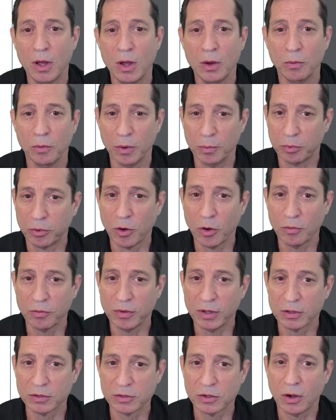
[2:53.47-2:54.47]
what
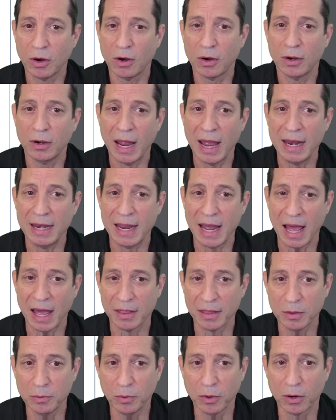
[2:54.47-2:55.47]
profiles are and how
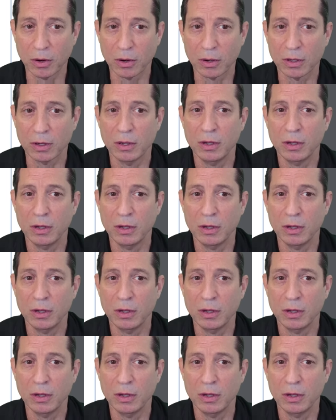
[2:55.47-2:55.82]
they work,